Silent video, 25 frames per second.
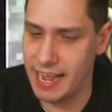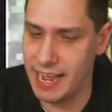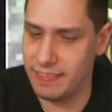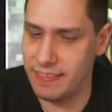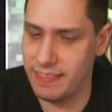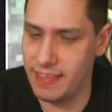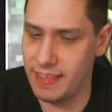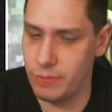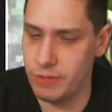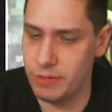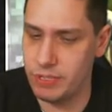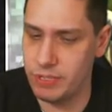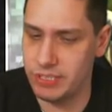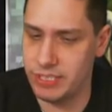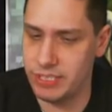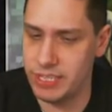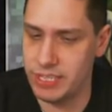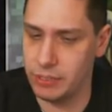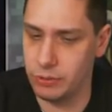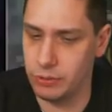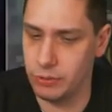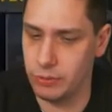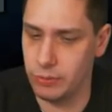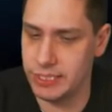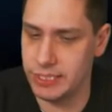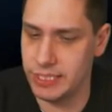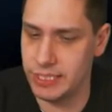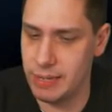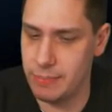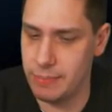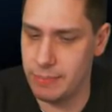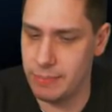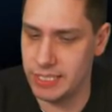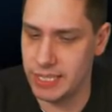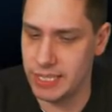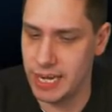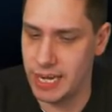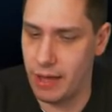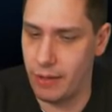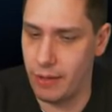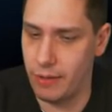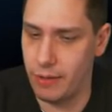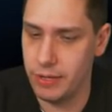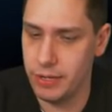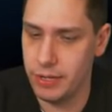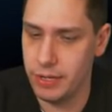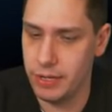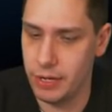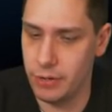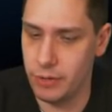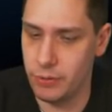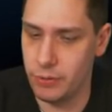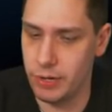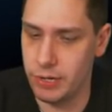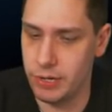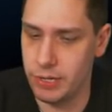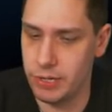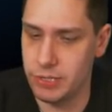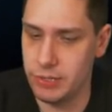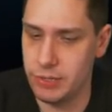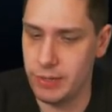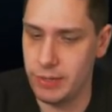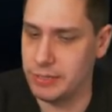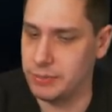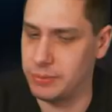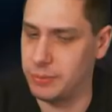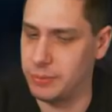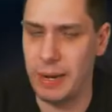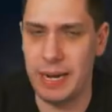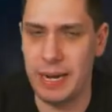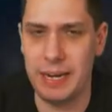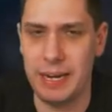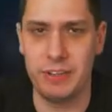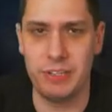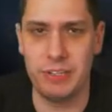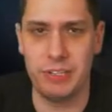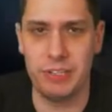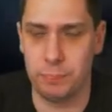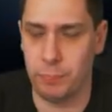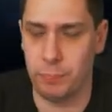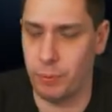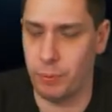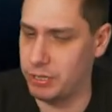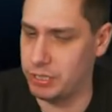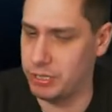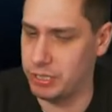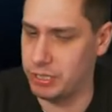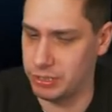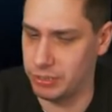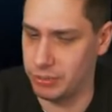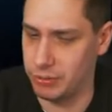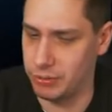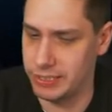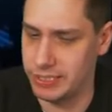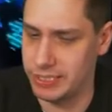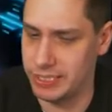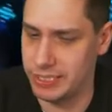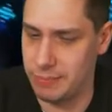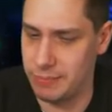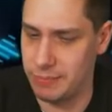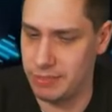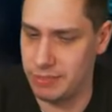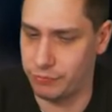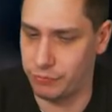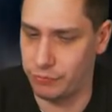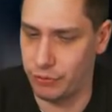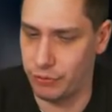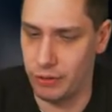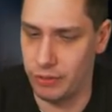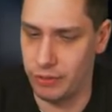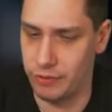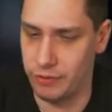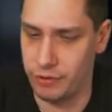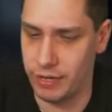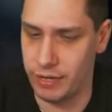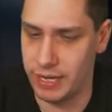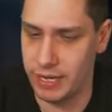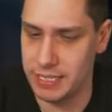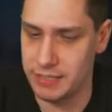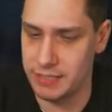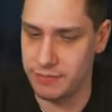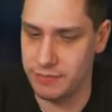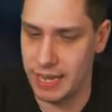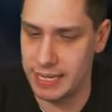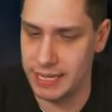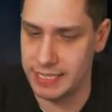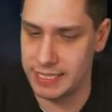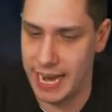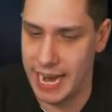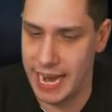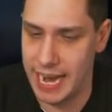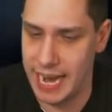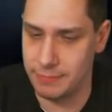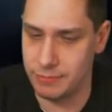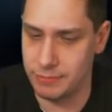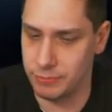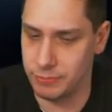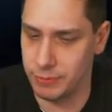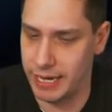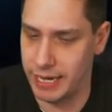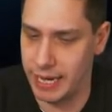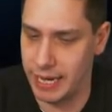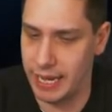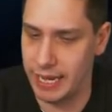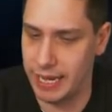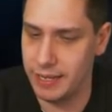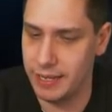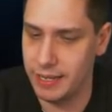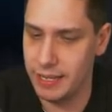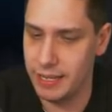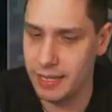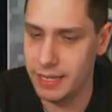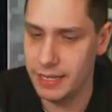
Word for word: I think we just need a Lawrence Timmons now in order to do that. So, we might even just purchase Lawrence Timmons for all the freaking Davante Adams we're getting.